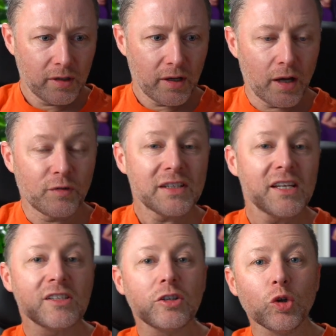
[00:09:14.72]
If this
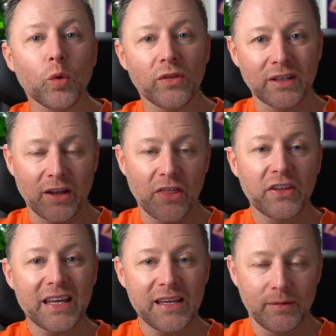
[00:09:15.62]
is lower than a
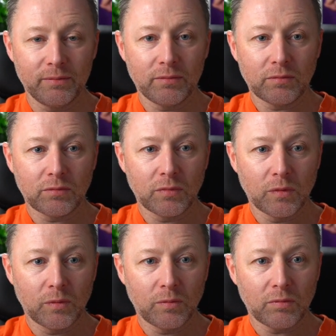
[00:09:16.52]
3,
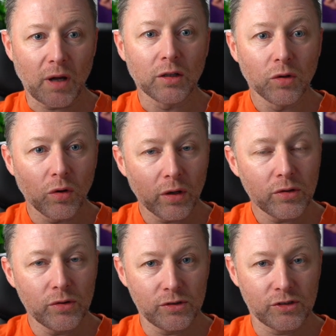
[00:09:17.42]
a lot of
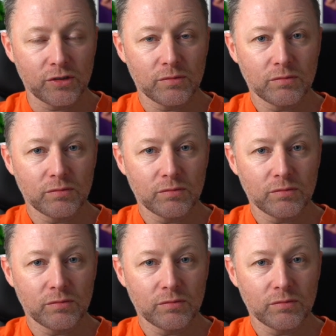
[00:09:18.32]
yous,